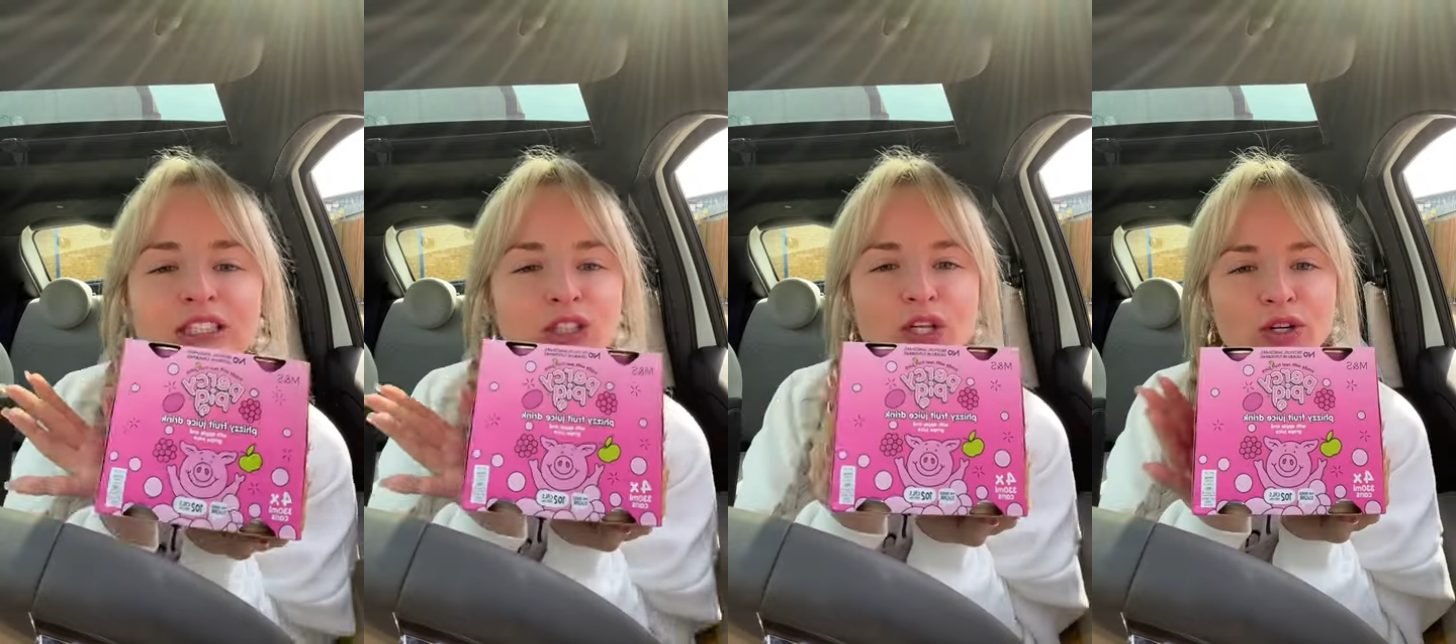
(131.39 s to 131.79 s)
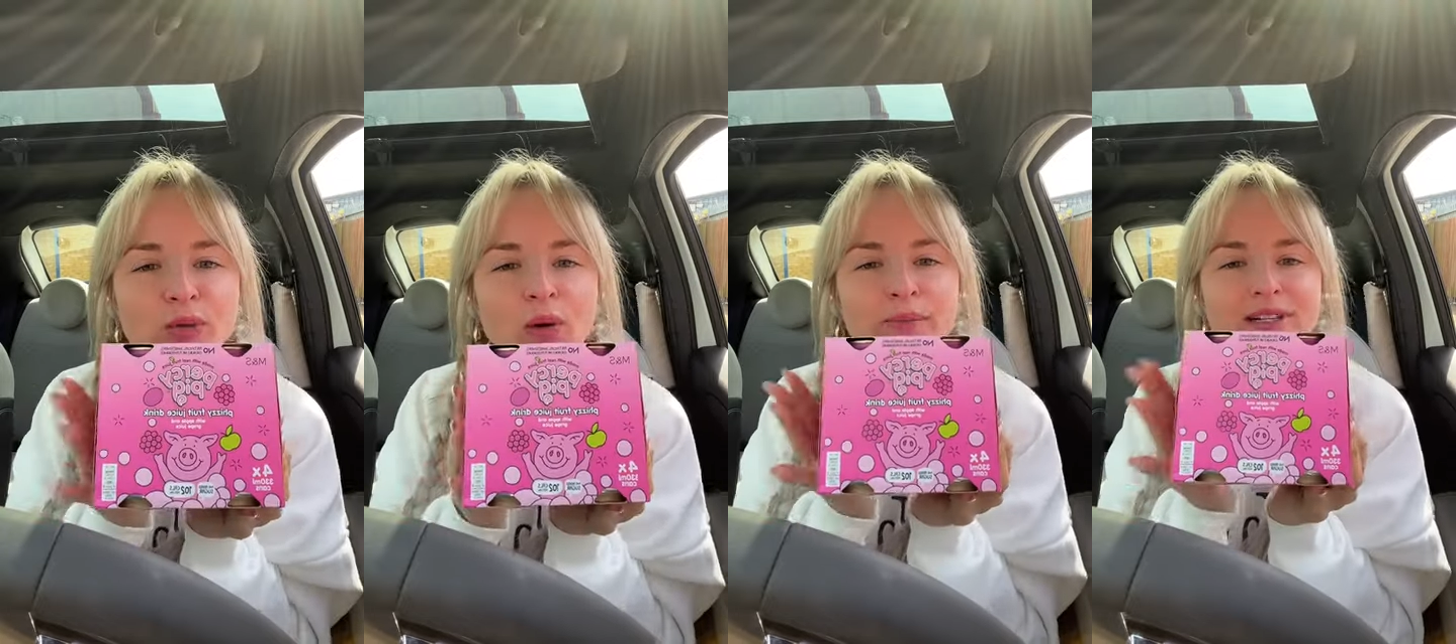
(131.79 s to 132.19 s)
Do you
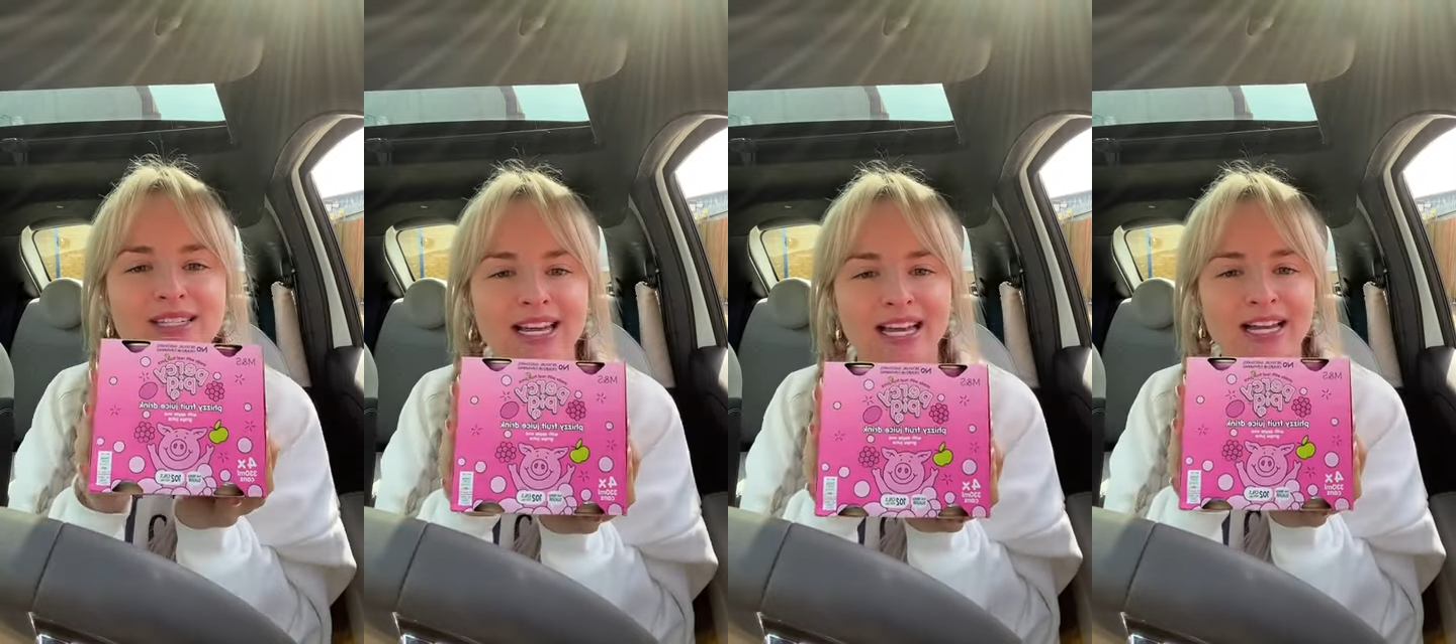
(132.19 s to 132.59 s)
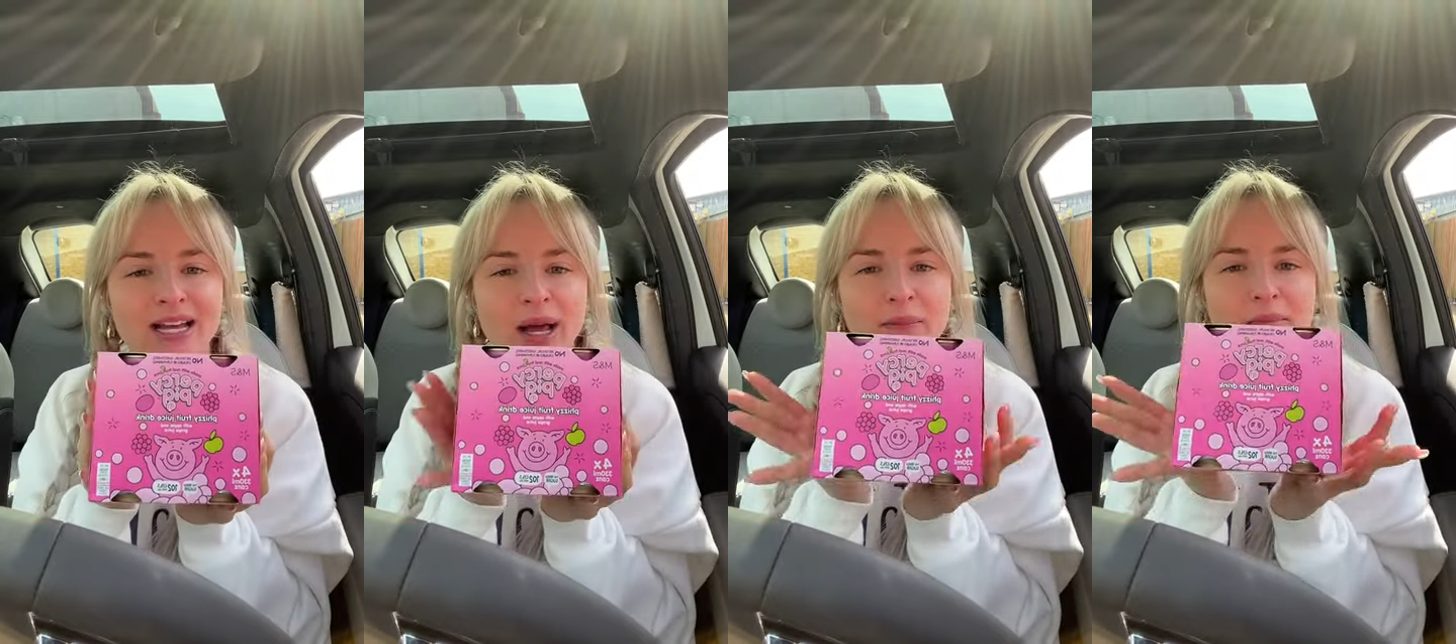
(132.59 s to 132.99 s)
want to see
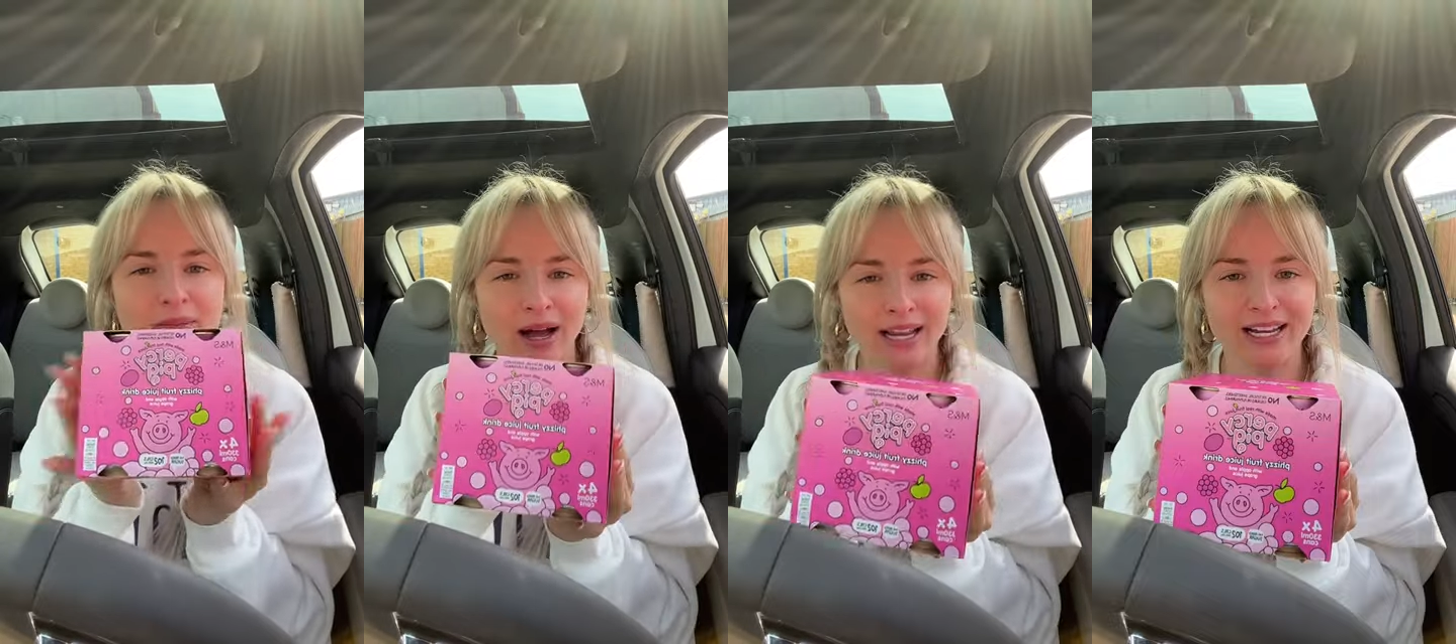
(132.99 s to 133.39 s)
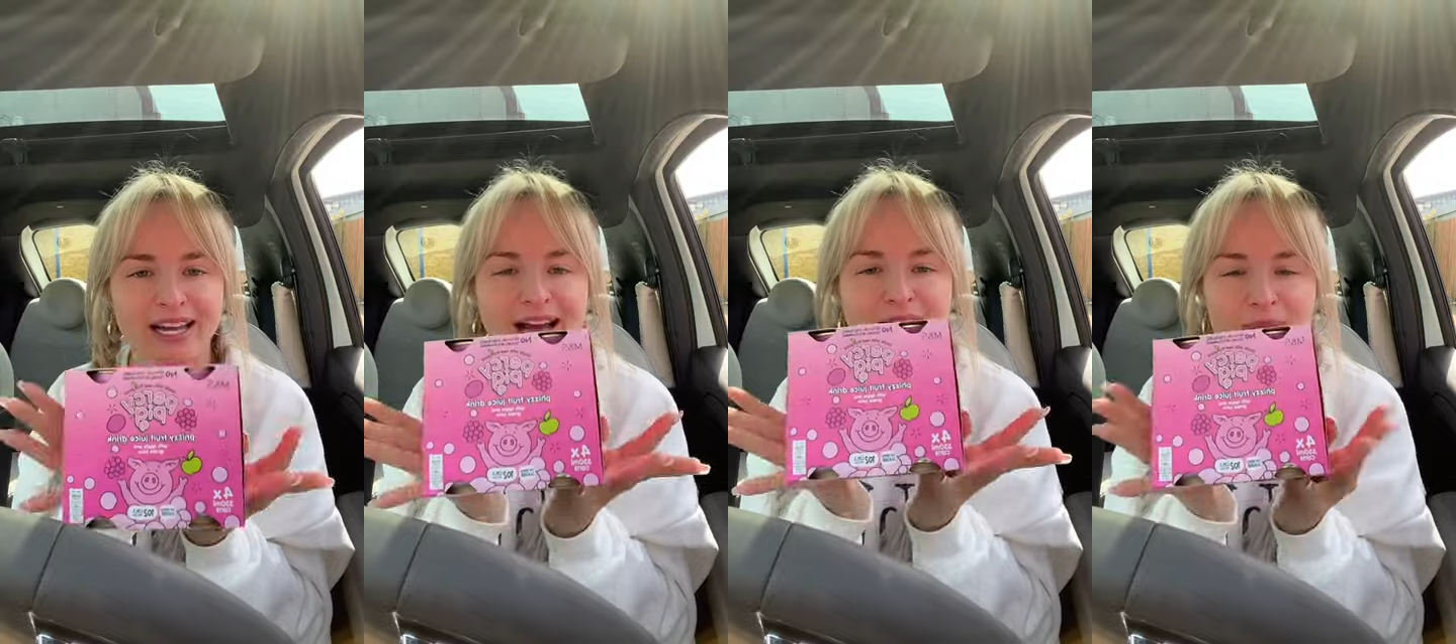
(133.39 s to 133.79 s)
me make
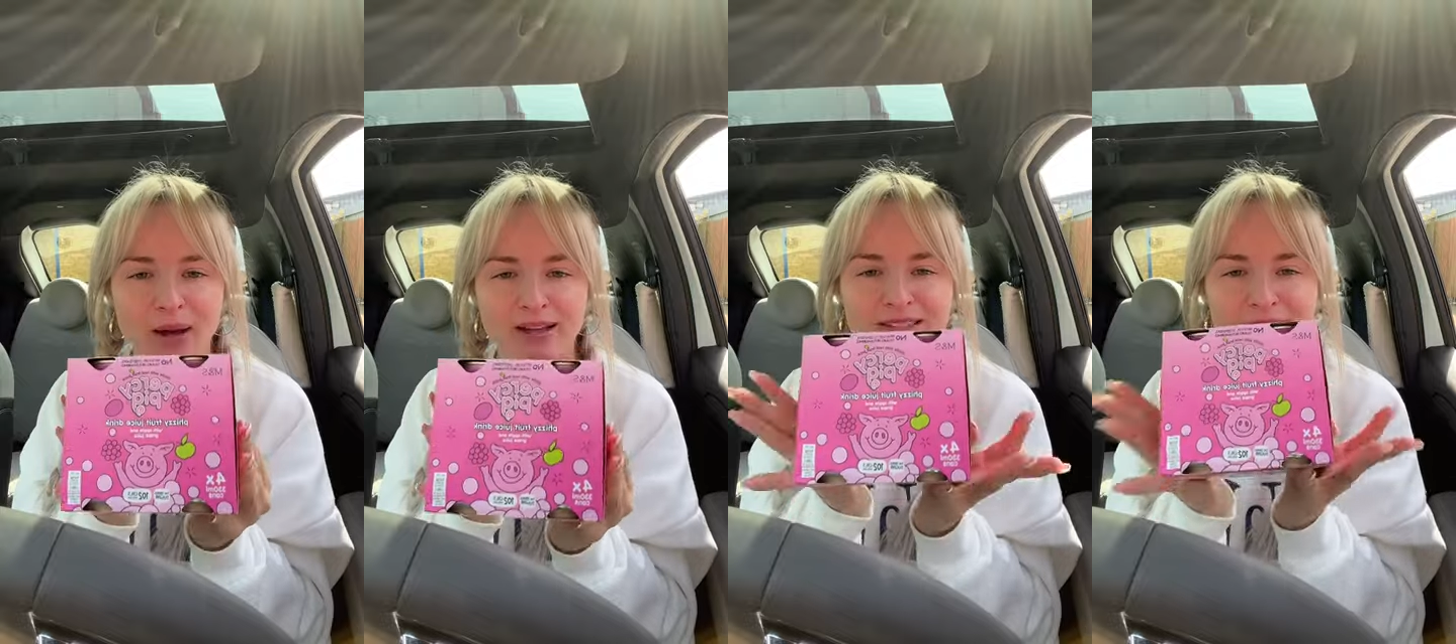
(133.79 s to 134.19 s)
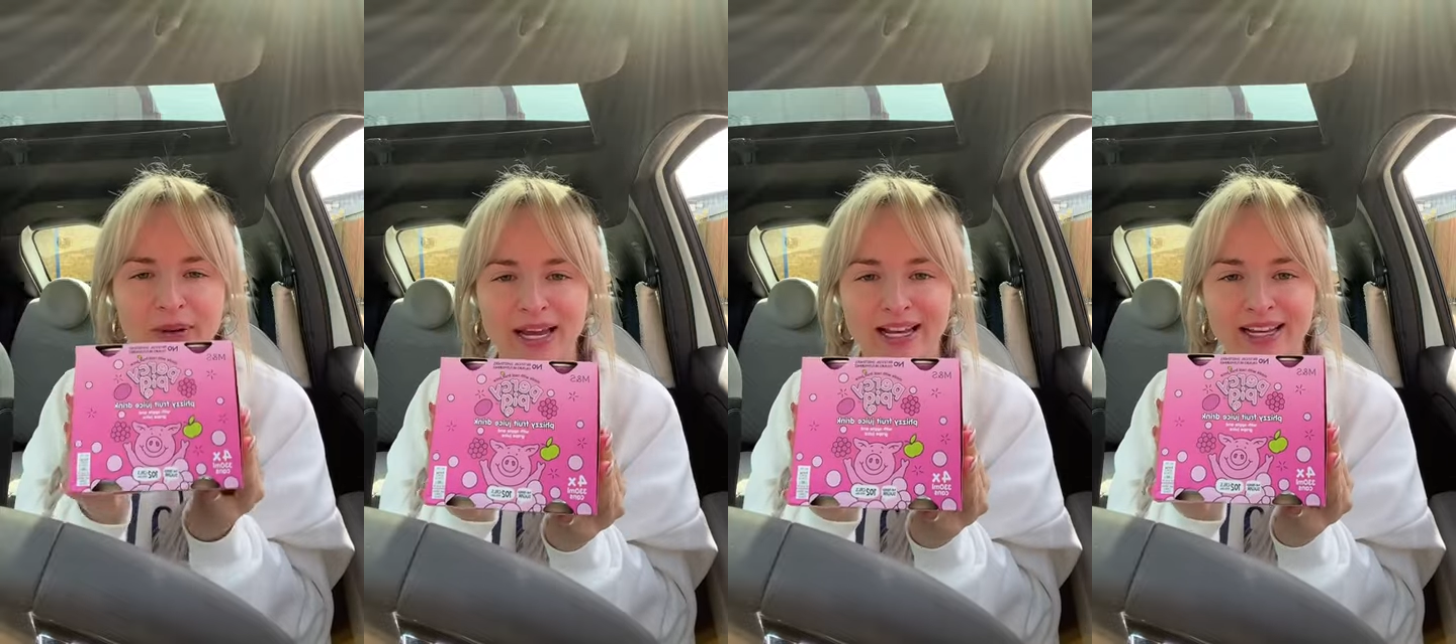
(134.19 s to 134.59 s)
a Percy
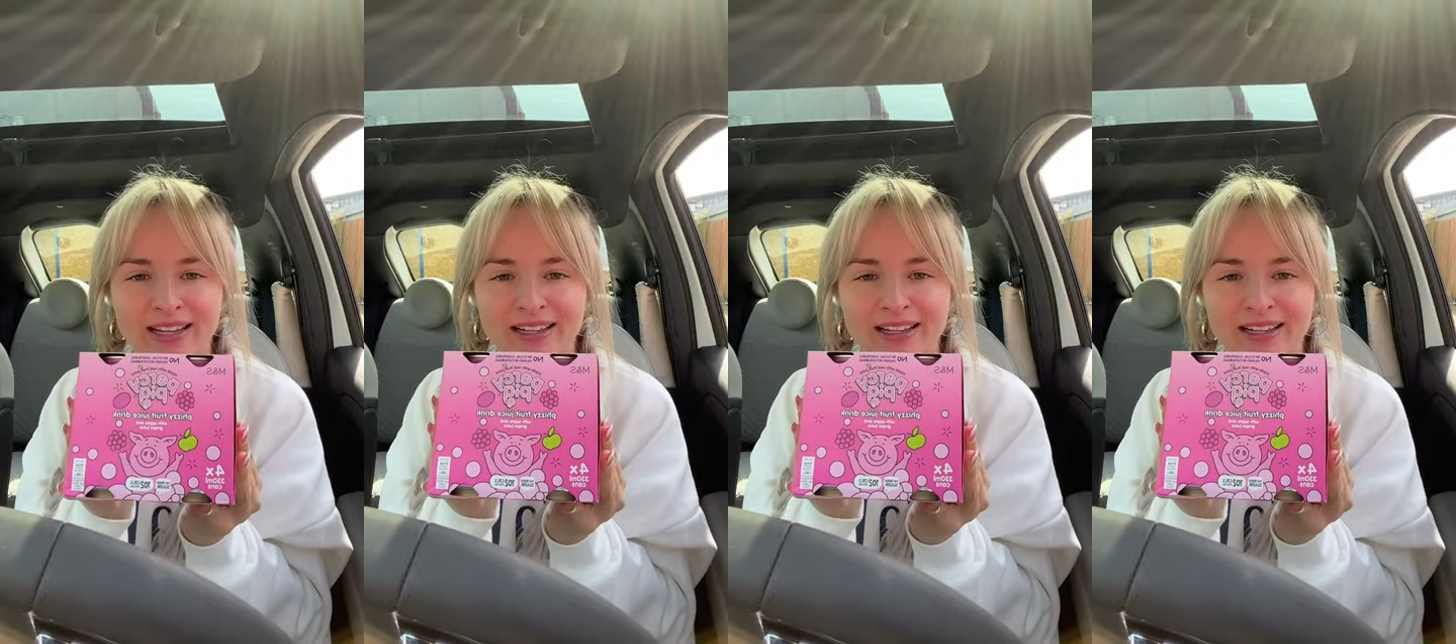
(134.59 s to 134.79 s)
Pig